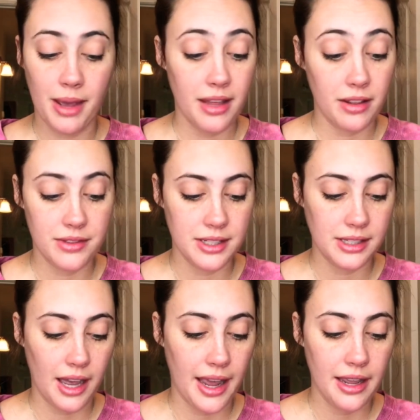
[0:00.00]
I love this
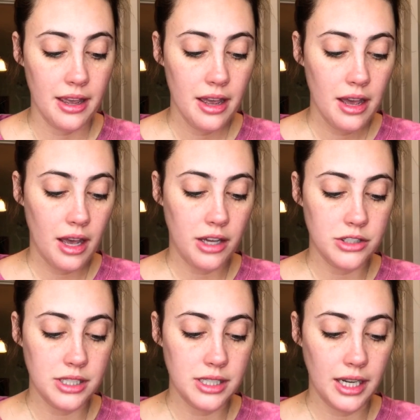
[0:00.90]
guy. I'll
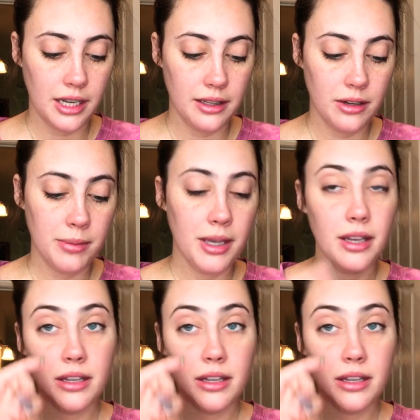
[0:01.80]
just take a little bit